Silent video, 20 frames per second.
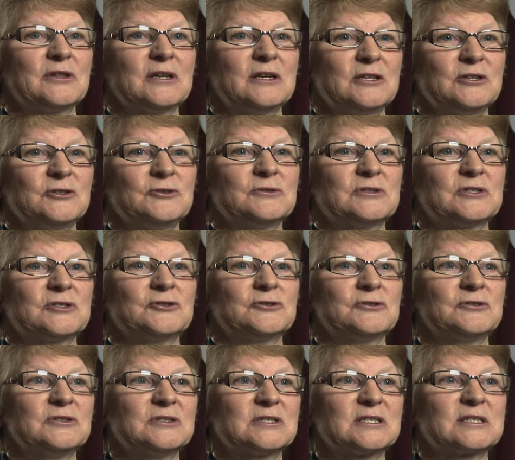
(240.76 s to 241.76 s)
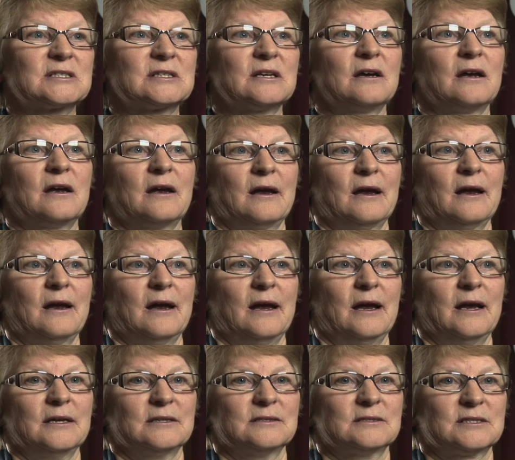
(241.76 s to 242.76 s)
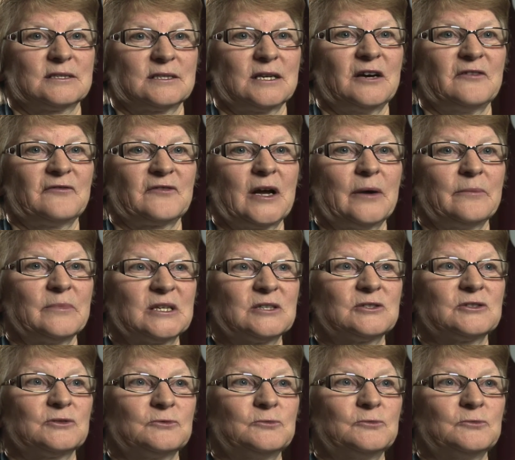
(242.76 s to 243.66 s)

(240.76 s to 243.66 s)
any new students and staff coming to the